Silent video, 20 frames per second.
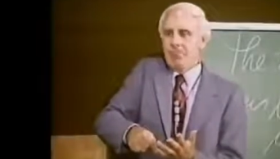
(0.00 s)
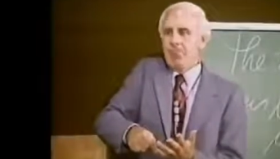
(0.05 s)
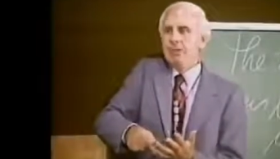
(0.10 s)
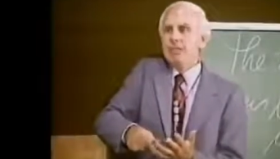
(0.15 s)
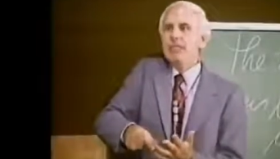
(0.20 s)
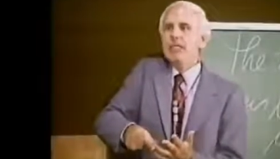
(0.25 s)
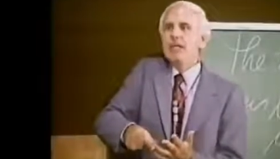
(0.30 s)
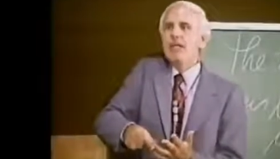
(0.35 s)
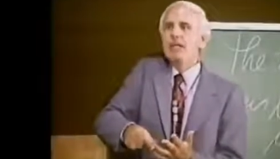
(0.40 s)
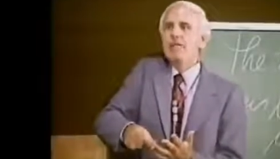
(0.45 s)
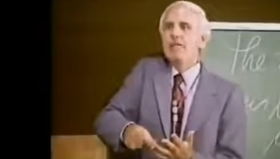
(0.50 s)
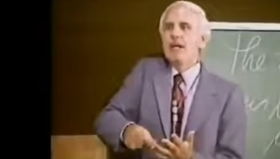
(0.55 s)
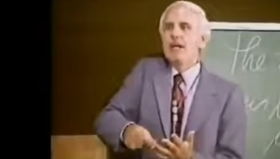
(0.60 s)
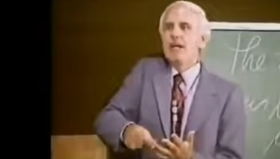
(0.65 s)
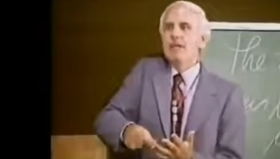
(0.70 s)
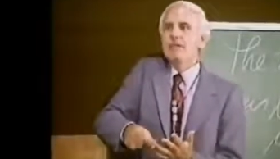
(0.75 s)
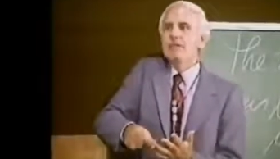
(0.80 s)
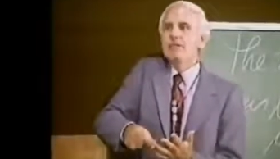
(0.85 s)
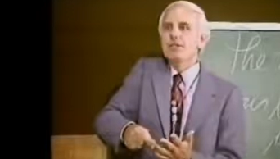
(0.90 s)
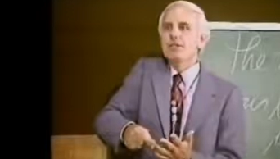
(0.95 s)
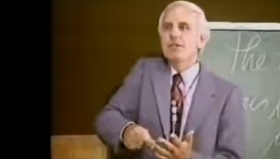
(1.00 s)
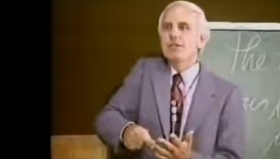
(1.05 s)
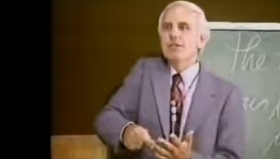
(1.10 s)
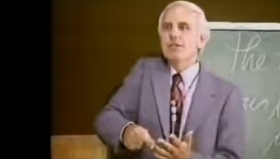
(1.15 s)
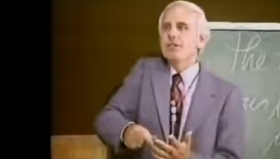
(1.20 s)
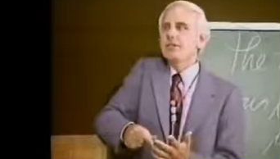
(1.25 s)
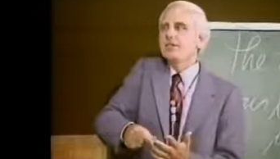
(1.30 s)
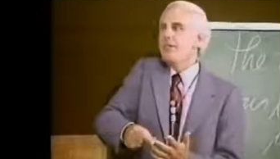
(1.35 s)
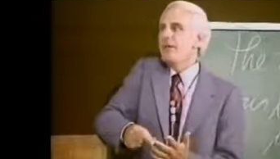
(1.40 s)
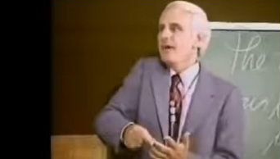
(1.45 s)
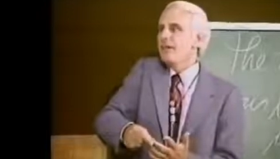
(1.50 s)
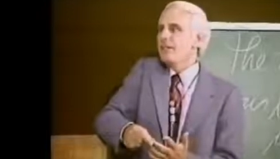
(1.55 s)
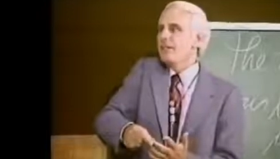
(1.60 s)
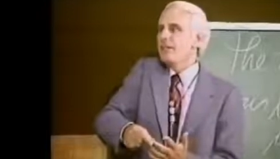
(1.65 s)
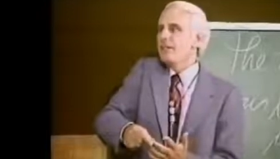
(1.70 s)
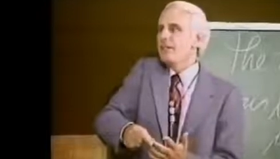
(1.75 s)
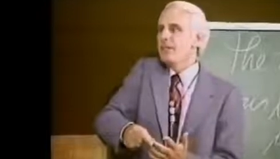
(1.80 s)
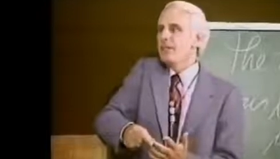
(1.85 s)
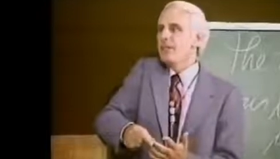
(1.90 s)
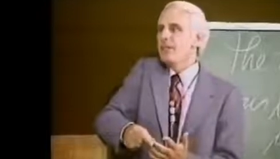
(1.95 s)
Political values, social
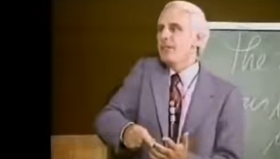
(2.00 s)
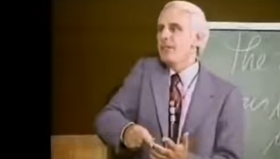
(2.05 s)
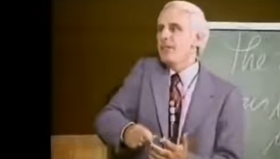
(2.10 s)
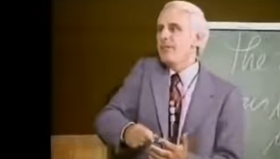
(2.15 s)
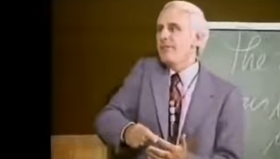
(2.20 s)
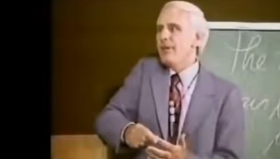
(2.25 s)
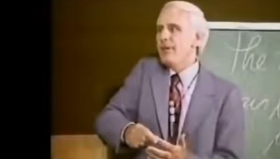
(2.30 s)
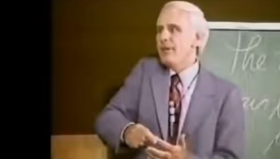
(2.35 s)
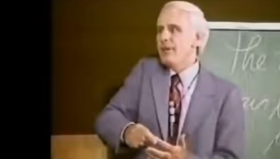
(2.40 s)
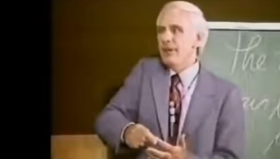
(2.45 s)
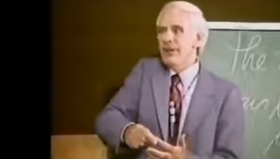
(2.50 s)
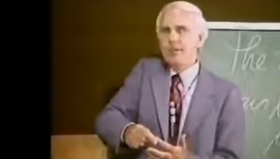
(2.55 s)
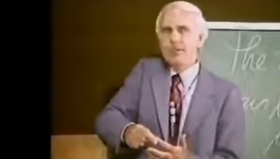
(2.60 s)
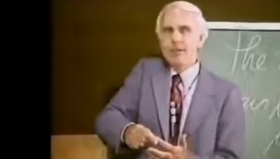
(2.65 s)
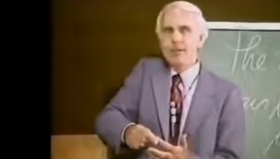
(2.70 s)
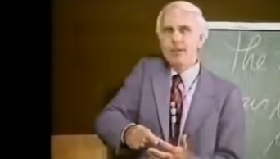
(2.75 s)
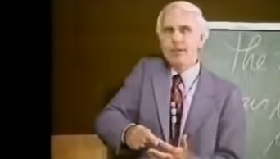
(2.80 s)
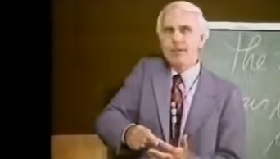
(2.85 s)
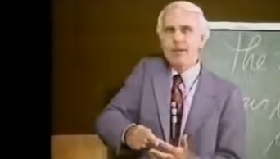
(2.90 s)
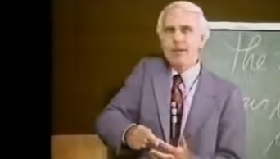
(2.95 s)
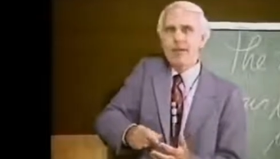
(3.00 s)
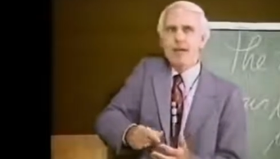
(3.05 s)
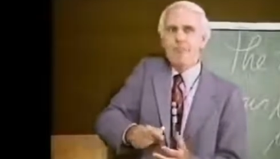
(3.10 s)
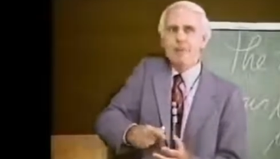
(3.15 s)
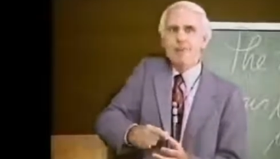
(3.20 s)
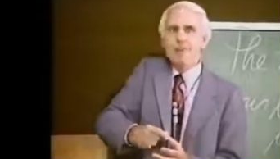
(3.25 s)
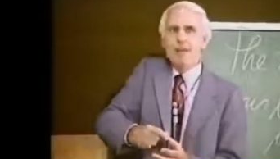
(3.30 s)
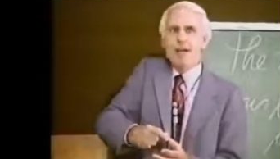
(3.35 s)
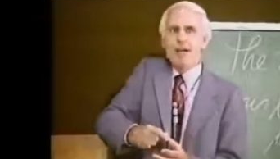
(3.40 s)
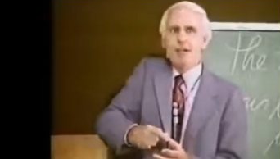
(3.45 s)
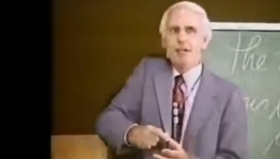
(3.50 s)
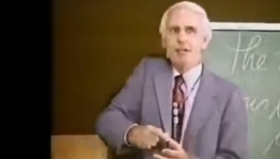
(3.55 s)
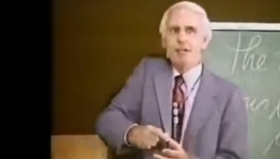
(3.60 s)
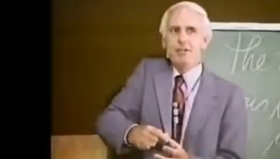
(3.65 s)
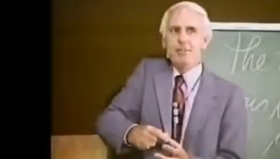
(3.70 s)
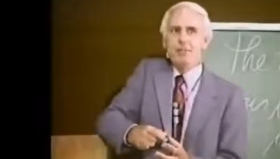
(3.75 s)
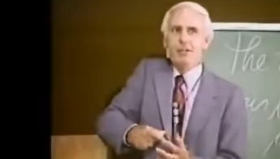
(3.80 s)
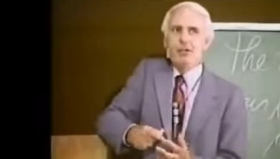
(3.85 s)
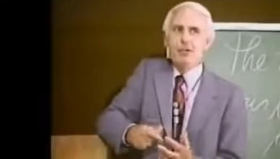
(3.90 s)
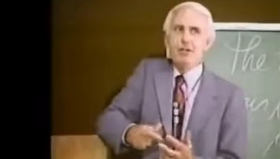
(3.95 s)
values, community values, family
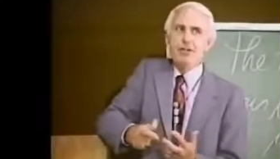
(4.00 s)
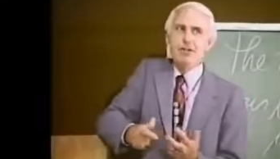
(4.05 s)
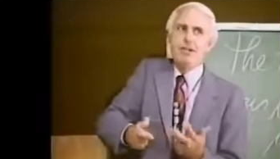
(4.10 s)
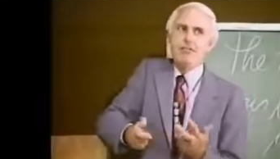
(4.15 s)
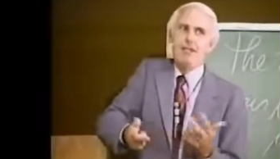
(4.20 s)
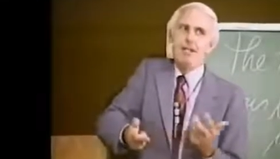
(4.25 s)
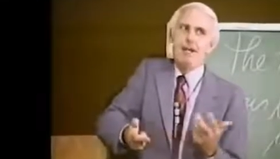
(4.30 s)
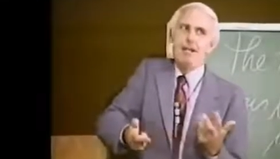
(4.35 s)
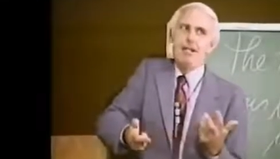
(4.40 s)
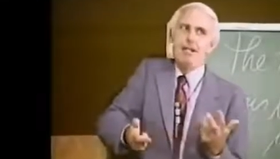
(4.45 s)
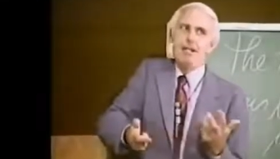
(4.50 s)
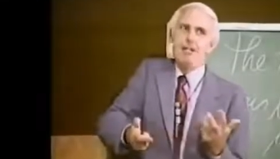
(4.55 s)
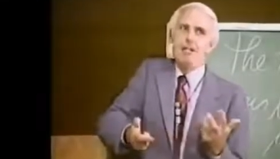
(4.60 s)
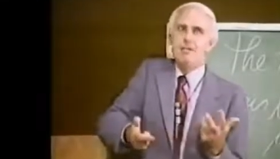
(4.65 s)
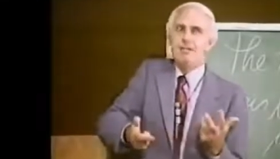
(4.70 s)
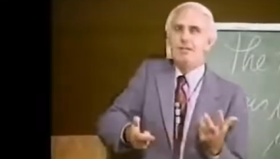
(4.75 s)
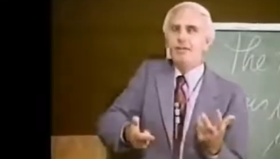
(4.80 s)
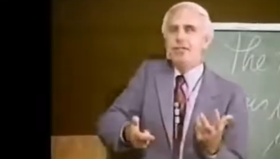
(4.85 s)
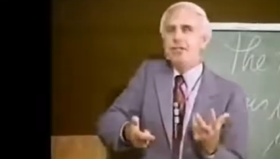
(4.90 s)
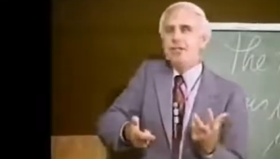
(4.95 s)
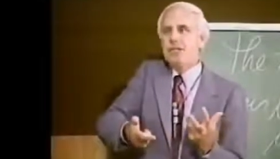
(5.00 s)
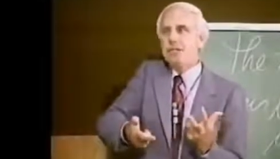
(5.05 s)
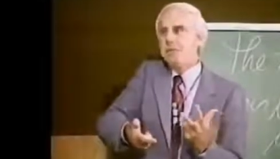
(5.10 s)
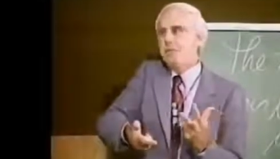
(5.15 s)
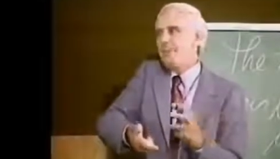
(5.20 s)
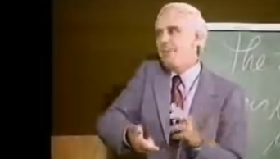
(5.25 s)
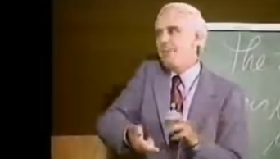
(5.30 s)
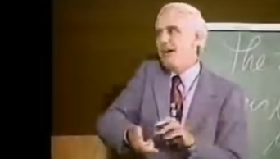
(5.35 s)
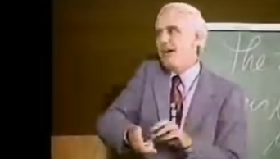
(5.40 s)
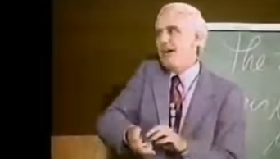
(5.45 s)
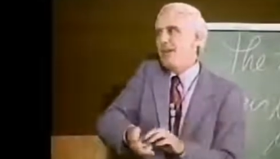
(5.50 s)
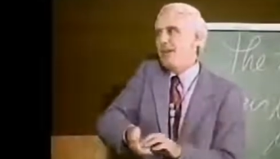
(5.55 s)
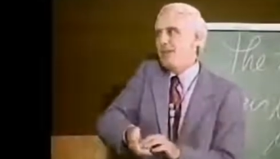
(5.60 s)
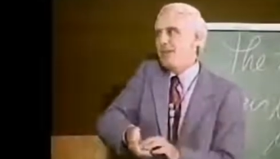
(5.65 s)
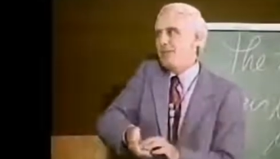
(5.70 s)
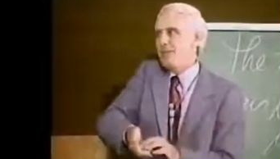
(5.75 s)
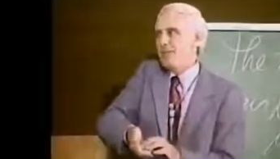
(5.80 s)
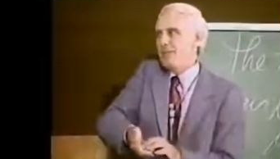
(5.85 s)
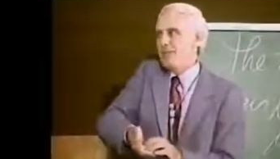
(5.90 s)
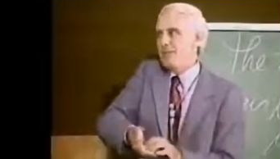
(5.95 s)
values, marriage values, friendship
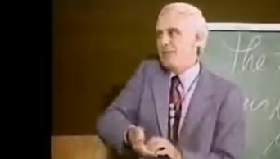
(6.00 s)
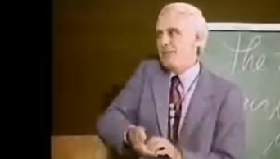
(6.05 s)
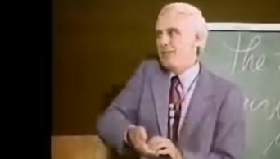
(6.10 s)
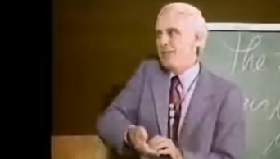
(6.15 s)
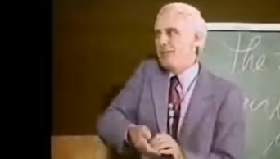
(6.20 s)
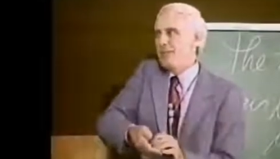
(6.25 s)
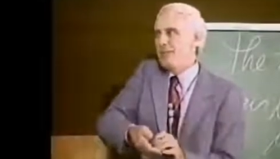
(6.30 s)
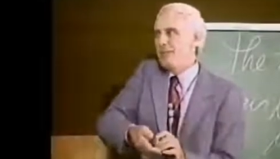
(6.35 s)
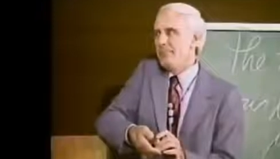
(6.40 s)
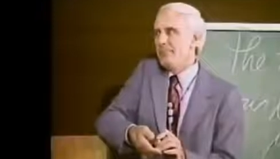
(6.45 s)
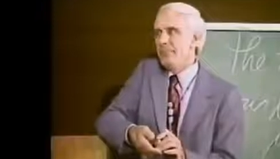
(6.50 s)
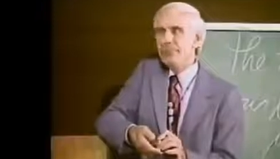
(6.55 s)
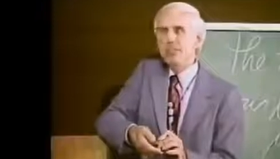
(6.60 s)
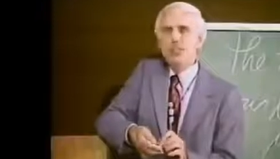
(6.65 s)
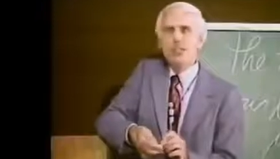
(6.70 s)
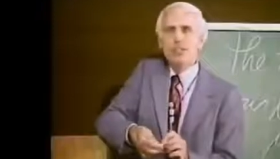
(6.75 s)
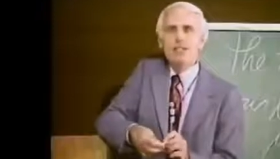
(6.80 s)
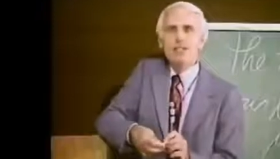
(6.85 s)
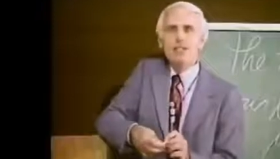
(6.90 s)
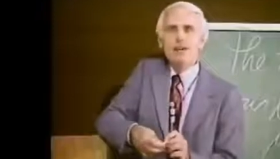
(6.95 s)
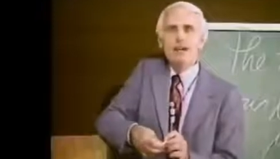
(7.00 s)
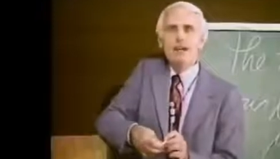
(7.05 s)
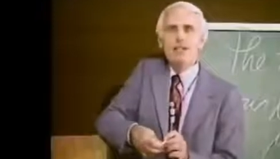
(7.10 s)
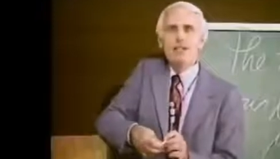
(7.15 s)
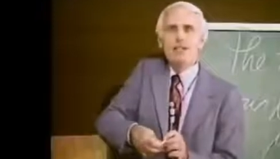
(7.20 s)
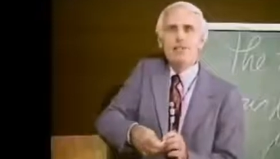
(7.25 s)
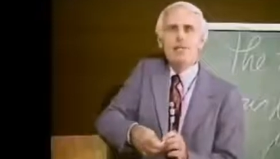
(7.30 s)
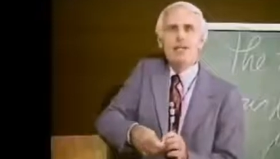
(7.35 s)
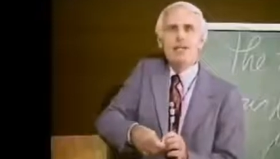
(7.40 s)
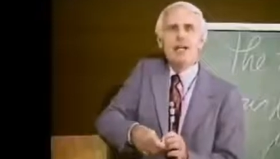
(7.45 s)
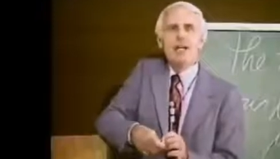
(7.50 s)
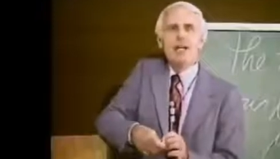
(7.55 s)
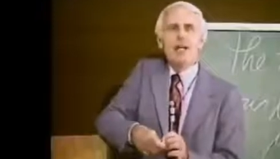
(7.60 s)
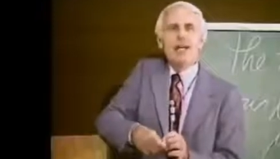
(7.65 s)
values, business values.